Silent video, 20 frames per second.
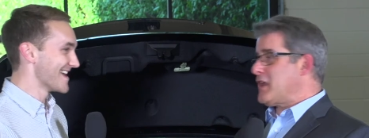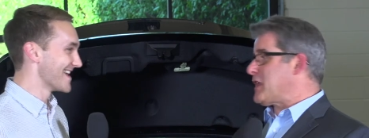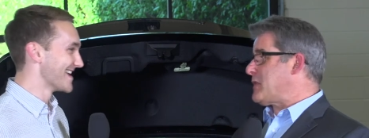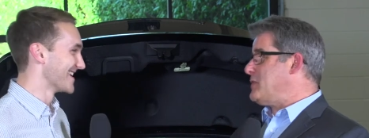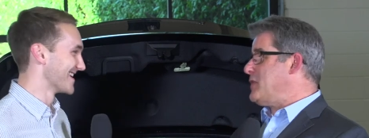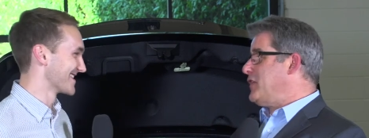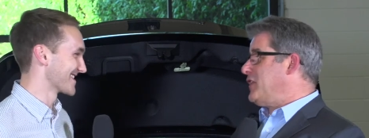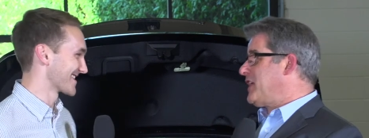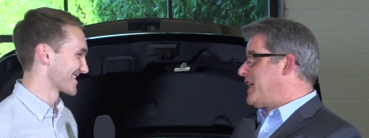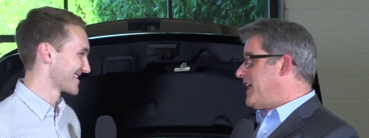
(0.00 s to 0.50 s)

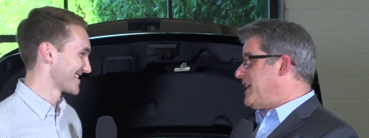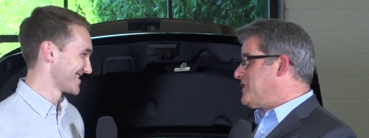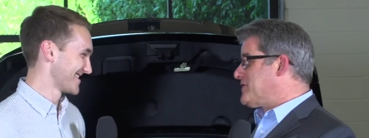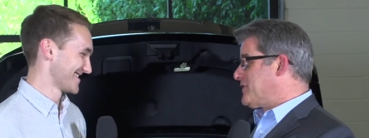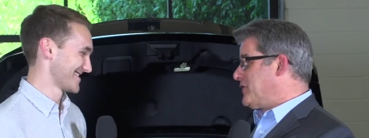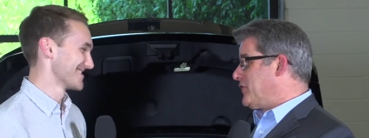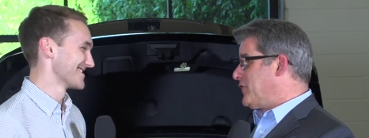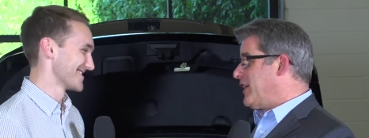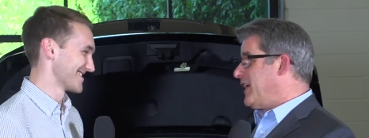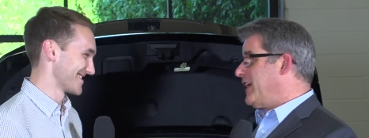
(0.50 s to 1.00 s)

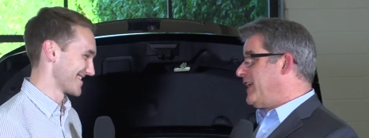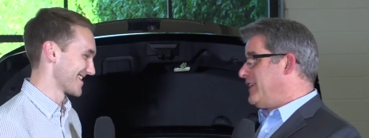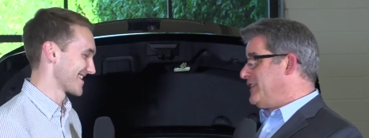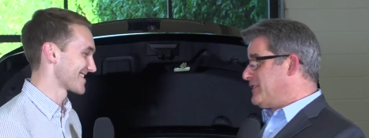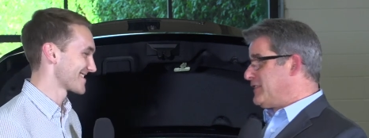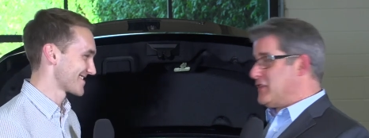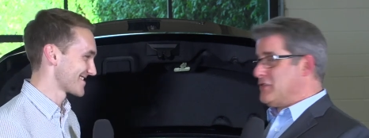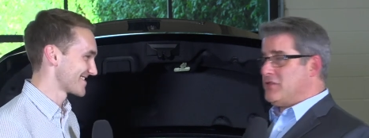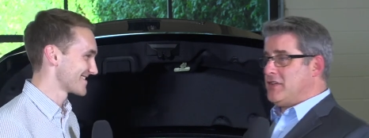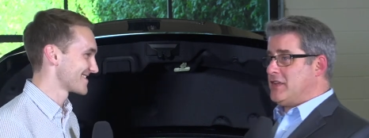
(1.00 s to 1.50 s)
Speaker 1: communication, right, yeah. into
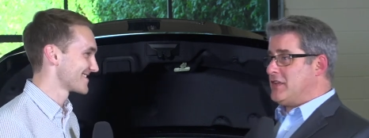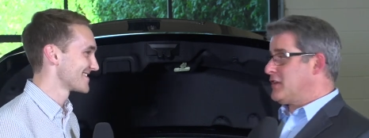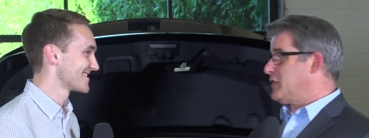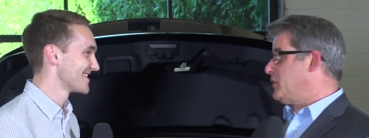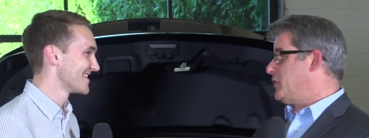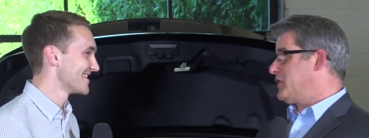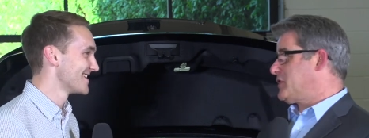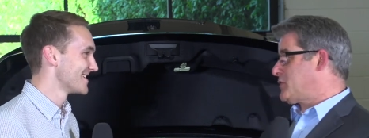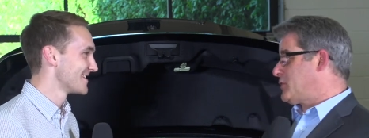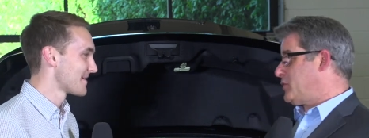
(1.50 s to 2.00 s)
the vehicle,
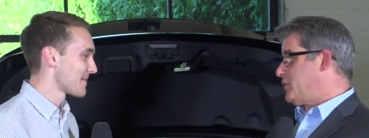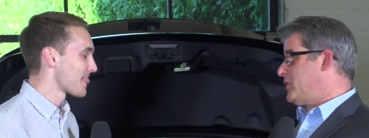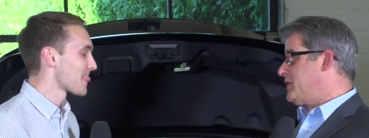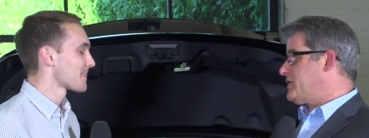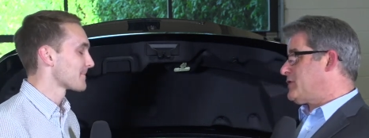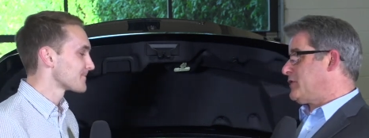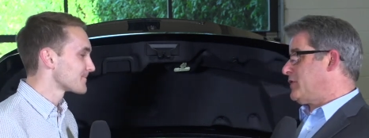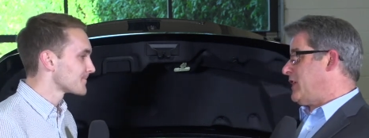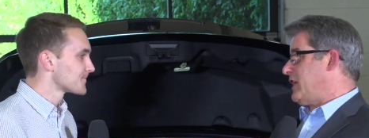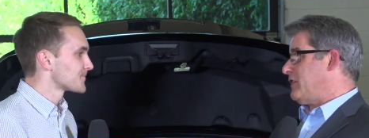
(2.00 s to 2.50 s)
which
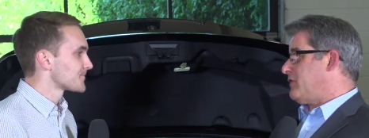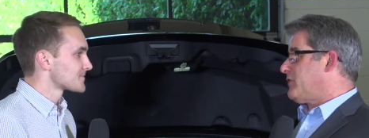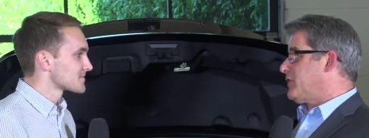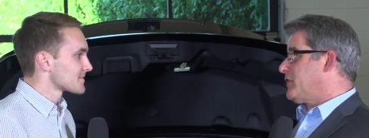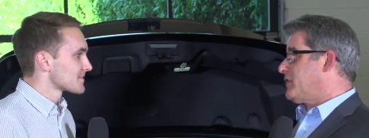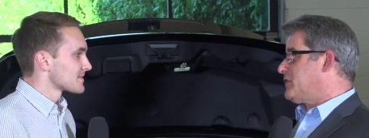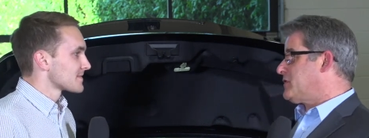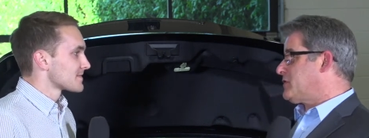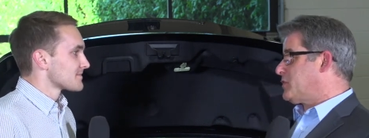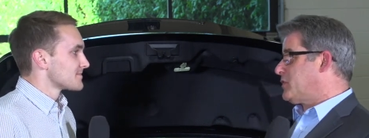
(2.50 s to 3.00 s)
which at
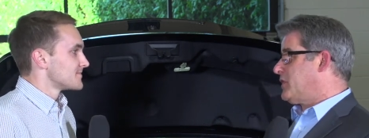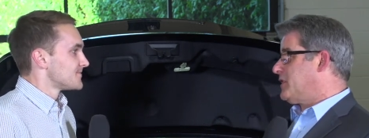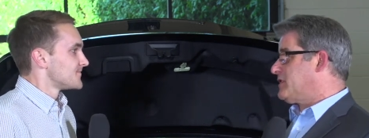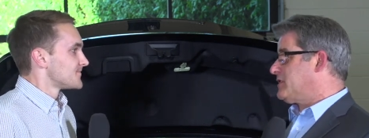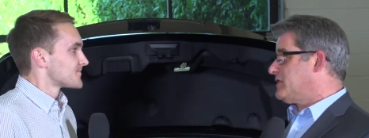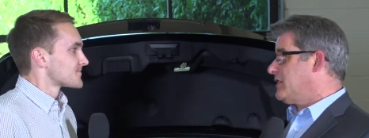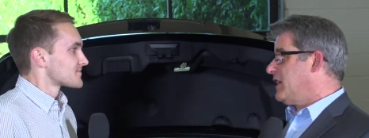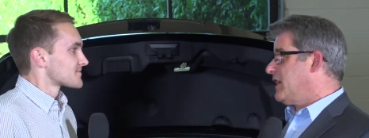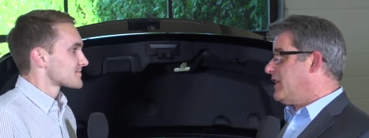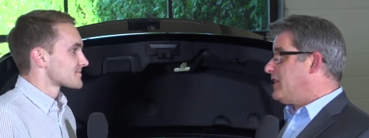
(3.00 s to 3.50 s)
first was,
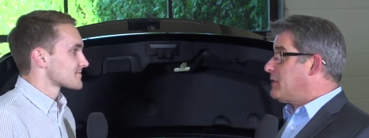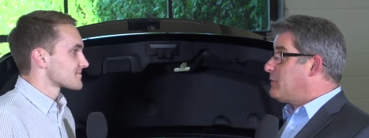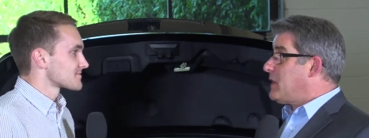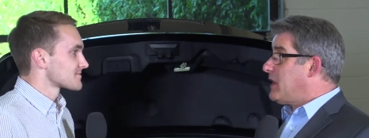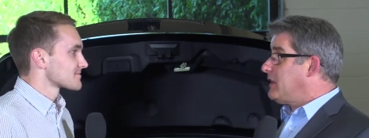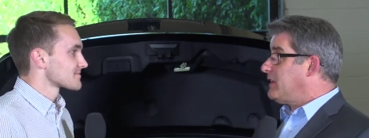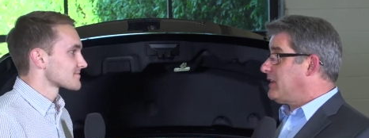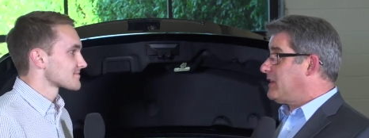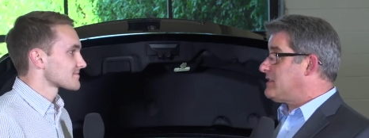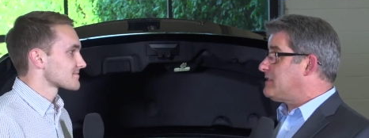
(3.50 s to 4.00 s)
I think,
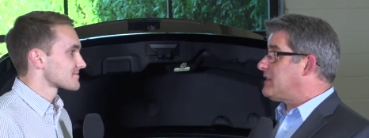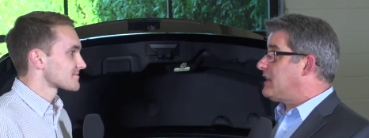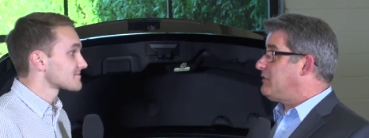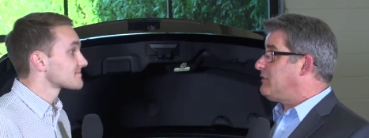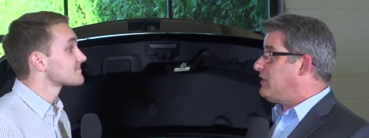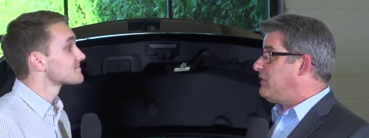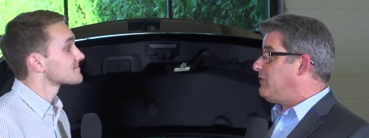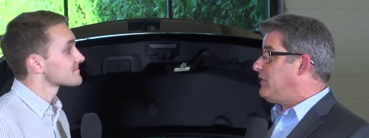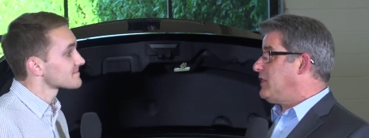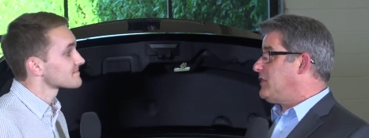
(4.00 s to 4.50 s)
mainly a
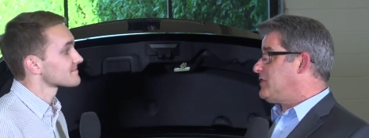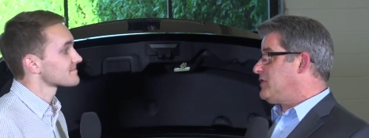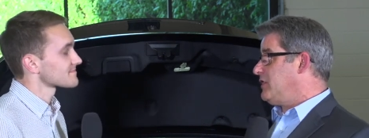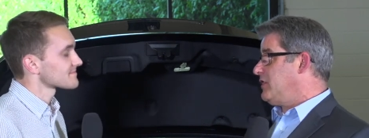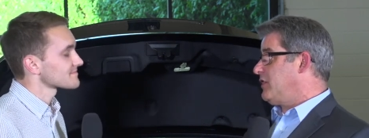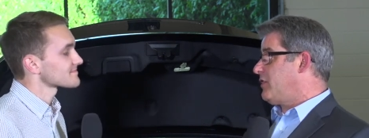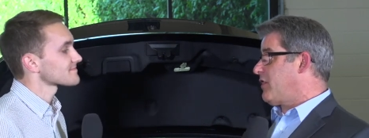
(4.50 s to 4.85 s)
safety feature. You